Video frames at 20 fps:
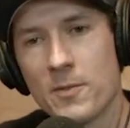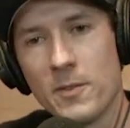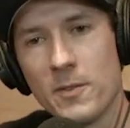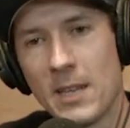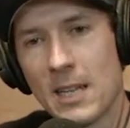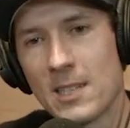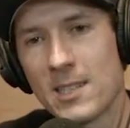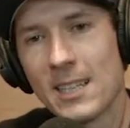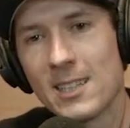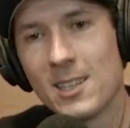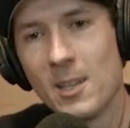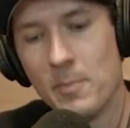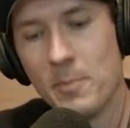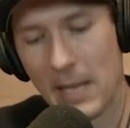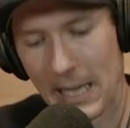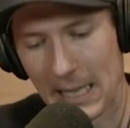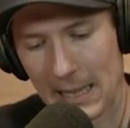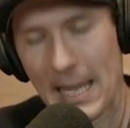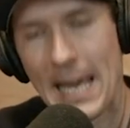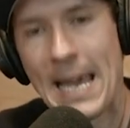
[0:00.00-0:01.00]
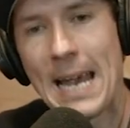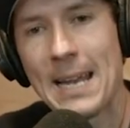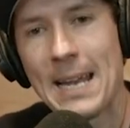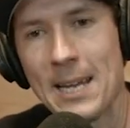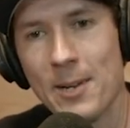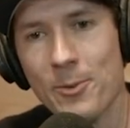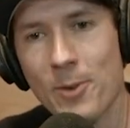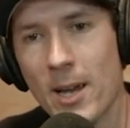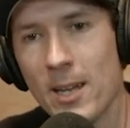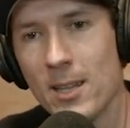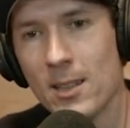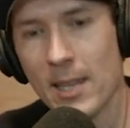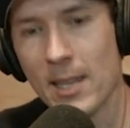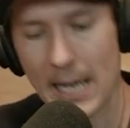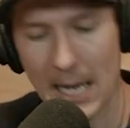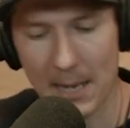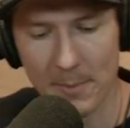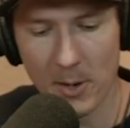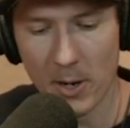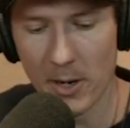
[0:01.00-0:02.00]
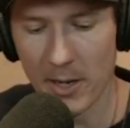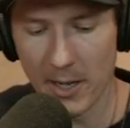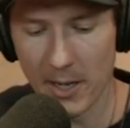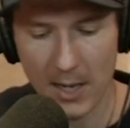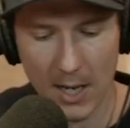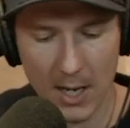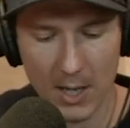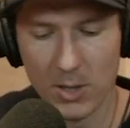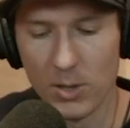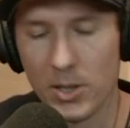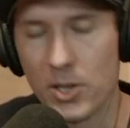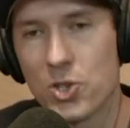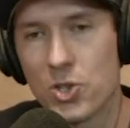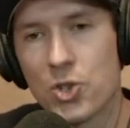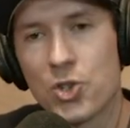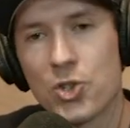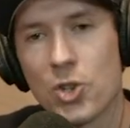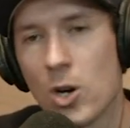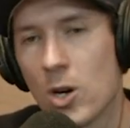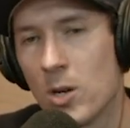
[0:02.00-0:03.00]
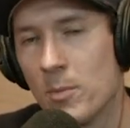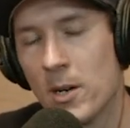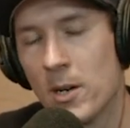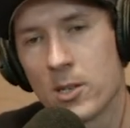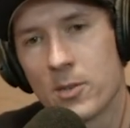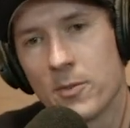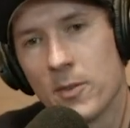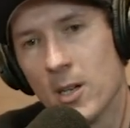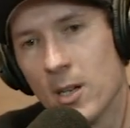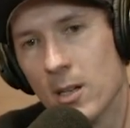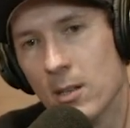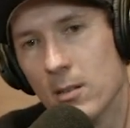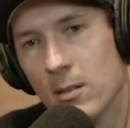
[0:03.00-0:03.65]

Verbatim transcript: Fun. That's like the like landing, right? LAN partying. Dude, yeah. it's so much fun.